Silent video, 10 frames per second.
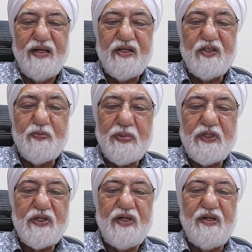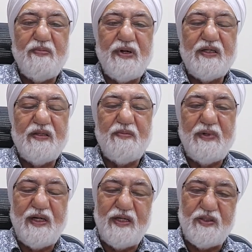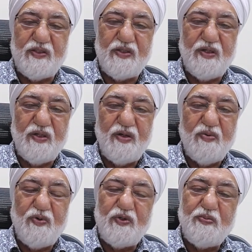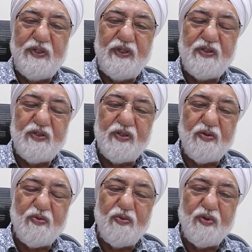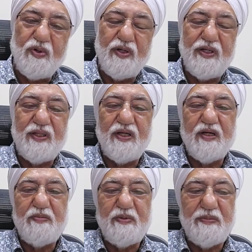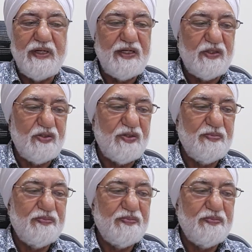especially among the Malays, which means the rural and the urban Malays.